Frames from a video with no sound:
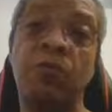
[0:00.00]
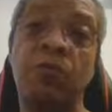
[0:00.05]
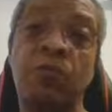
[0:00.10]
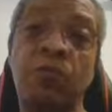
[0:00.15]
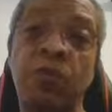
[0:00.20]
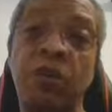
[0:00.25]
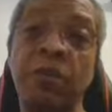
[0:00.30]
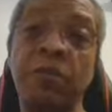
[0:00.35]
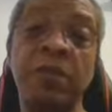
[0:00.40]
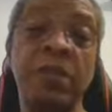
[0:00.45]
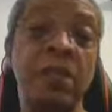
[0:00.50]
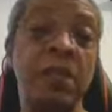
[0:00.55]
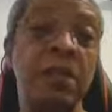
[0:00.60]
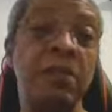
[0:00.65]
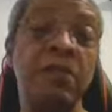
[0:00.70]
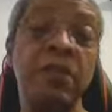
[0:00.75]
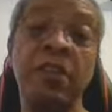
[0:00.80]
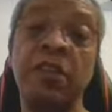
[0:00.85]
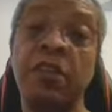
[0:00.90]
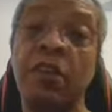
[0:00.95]
Worms
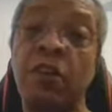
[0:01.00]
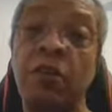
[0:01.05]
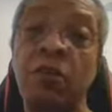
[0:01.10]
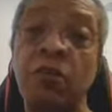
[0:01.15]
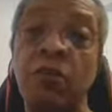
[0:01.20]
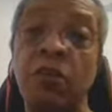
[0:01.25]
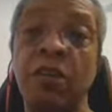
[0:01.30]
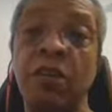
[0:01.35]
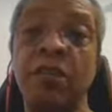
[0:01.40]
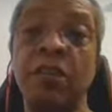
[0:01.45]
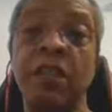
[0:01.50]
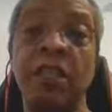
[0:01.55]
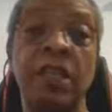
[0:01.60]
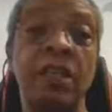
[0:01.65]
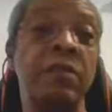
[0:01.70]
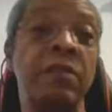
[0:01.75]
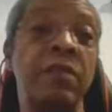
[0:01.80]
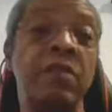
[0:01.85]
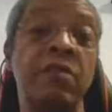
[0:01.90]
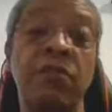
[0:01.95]
live in your colon. They
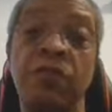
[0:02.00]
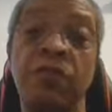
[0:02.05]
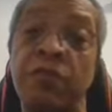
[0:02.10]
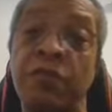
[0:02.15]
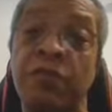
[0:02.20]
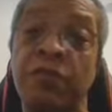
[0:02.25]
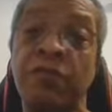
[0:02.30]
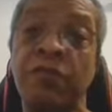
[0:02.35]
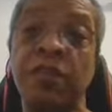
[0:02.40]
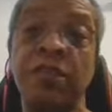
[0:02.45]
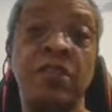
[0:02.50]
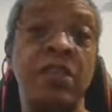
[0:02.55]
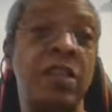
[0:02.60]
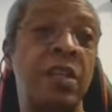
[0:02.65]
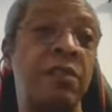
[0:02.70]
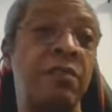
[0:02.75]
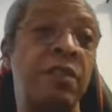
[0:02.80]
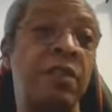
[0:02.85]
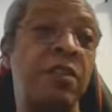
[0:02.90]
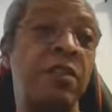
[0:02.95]
live in your uterus. They
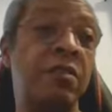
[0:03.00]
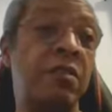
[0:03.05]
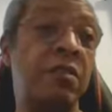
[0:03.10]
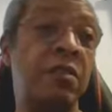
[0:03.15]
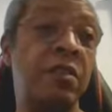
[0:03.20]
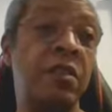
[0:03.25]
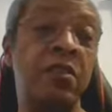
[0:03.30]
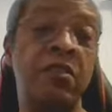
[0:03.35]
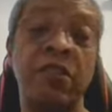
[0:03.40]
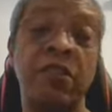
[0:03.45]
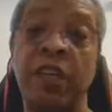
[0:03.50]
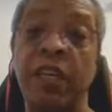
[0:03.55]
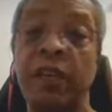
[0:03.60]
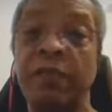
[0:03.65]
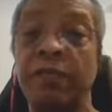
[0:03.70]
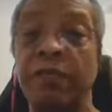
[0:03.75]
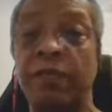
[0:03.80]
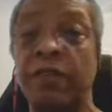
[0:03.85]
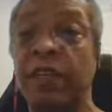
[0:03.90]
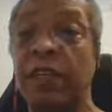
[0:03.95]
live in your
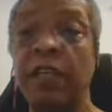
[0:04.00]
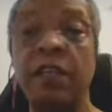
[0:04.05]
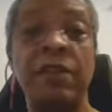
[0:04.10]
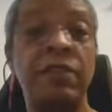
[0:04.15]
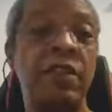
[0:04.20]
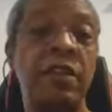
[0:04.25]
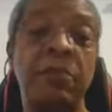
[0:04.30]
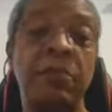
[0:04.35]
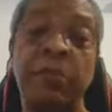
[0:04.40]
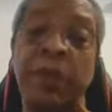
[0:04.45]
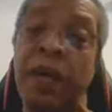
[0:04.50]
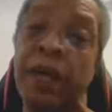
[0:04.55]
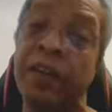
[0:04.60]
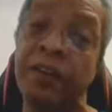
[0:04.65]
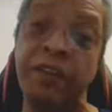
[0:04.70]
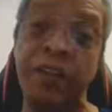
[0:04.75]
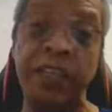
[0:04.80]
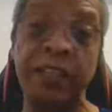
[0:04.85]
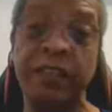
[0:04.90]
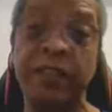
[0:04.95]
liver. They live in your
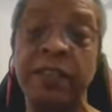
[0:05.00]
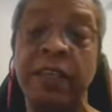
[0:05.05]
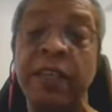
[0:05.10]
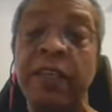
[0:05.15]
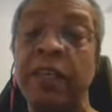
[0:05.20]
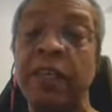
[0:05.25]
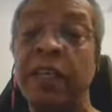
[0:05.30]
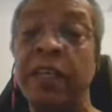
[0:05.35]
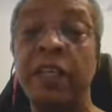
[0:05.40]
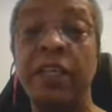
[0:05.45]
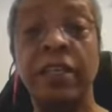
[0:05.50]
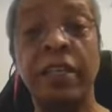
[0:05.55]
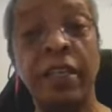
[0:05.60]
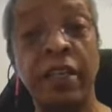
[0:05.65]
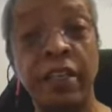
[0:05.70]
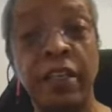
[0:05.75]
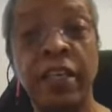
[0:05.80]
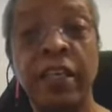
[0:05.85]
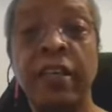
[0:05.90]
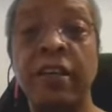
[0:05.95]
pancreas.
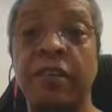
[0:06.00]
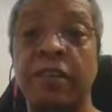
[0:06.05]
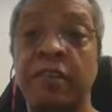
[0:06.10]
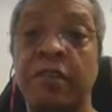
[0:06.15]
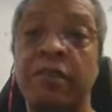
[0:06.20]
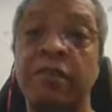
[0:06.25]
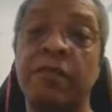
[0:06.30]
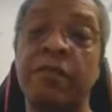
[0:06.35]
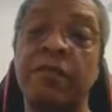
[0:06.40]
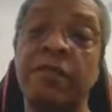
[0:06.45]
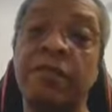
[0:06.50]
They're there.